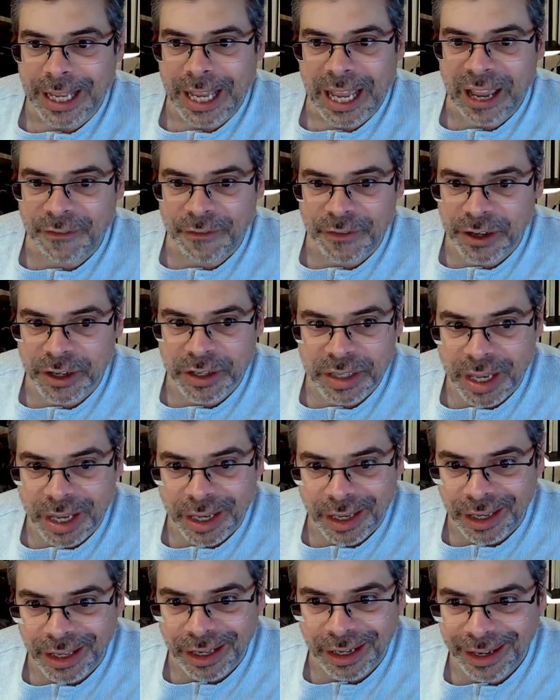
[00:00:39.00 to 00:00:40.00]
If you're
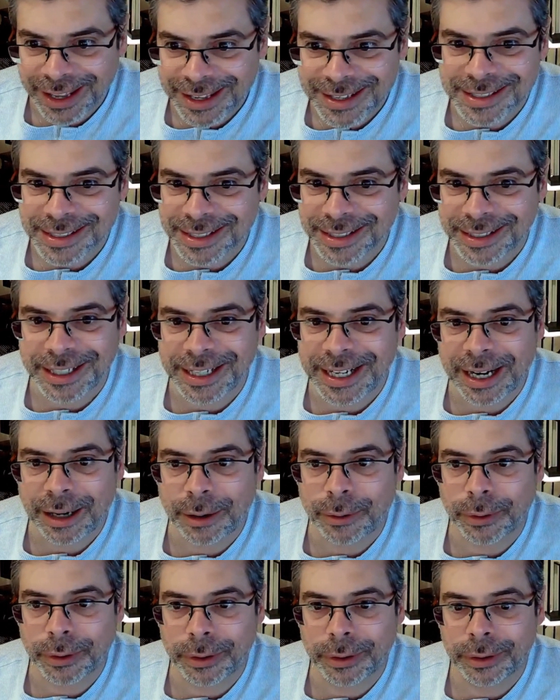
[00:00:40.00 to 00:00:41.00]
taking less than an
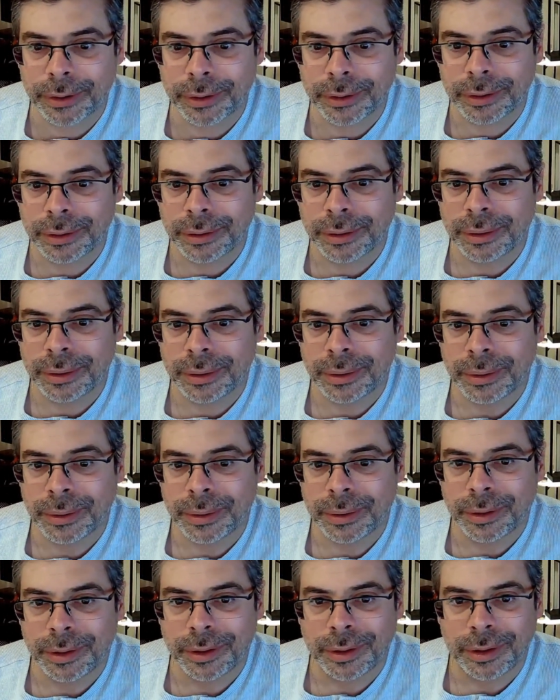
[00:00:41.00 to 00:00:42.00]
hour,
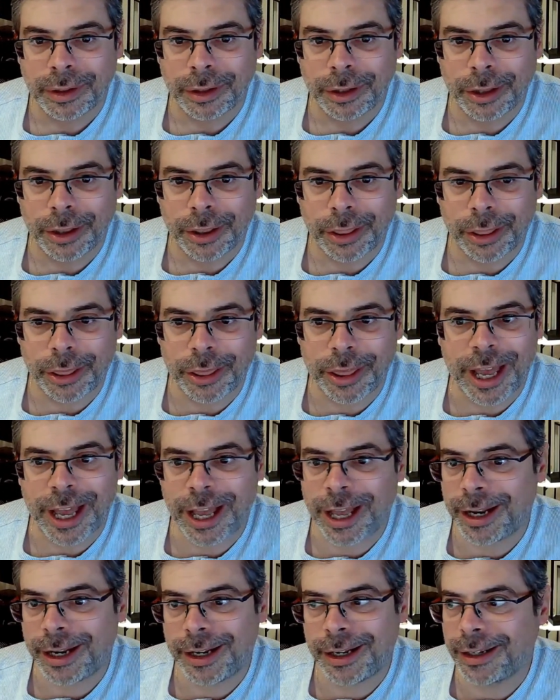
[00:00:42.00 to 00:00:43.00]

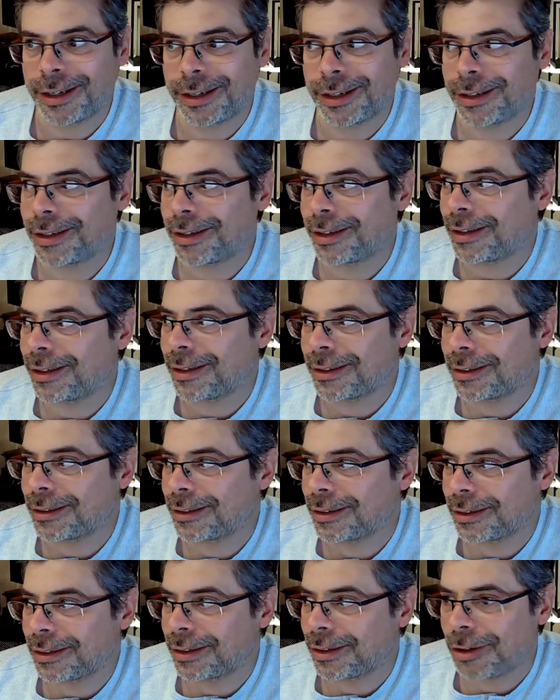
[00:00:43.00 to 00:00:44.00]

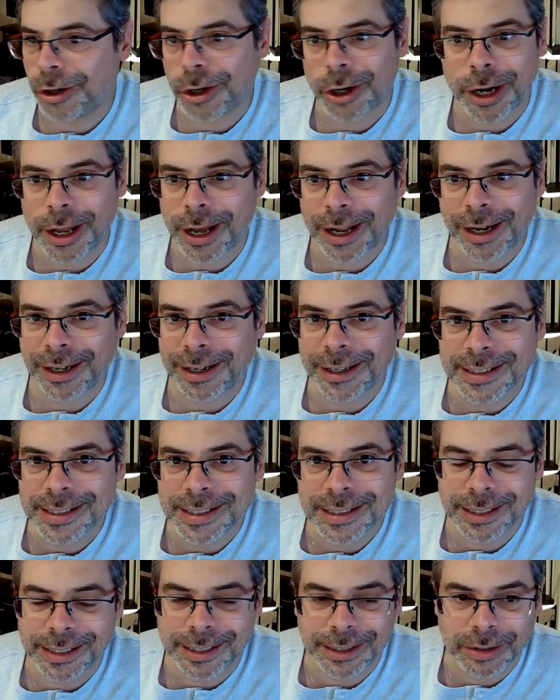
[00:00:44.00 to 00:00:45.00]
then you're not
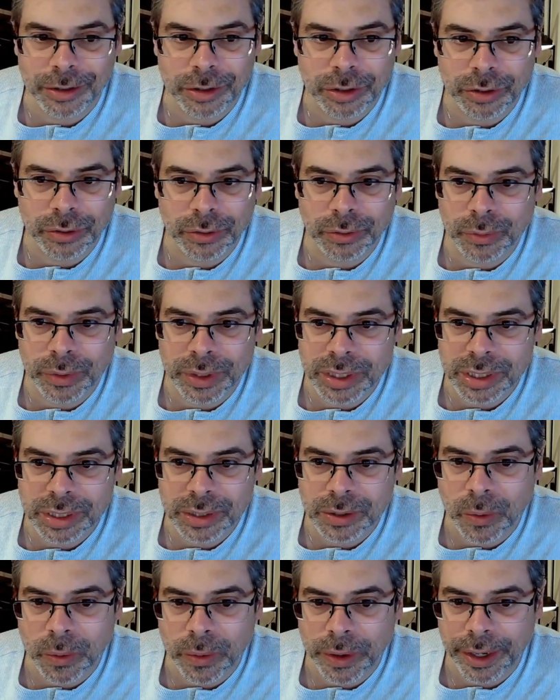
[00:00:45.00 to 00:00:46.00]
listening to
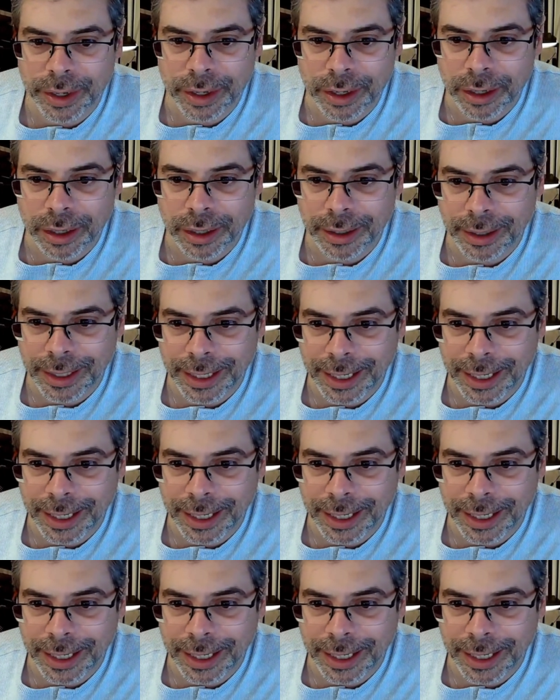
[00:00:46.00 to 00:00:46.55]
what's going on.